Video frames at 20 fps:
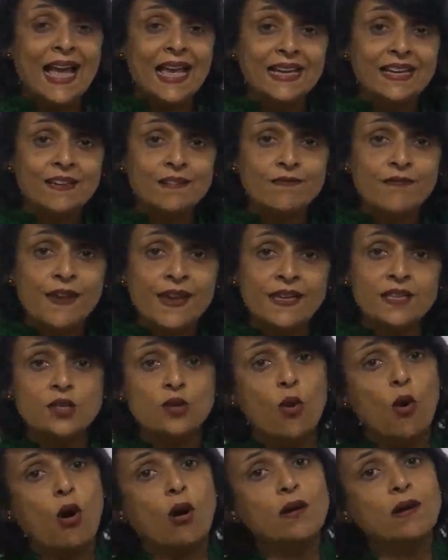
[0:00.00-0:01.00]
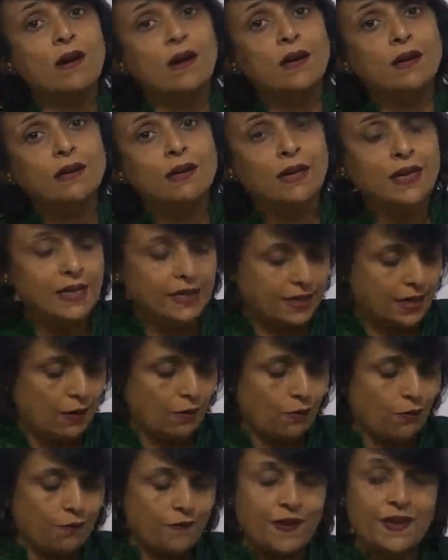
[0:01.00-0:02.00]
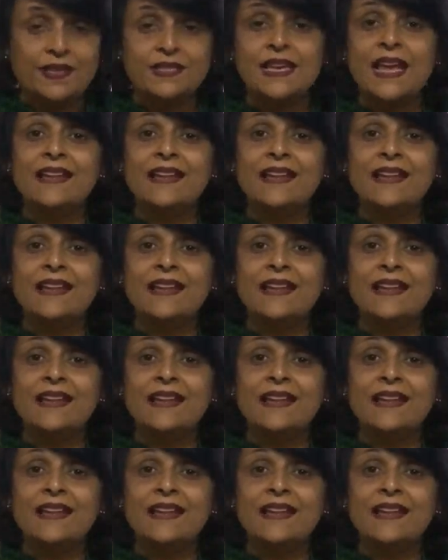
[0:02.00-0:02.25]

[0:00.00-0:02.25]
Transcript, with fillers: anaphase or early telophase,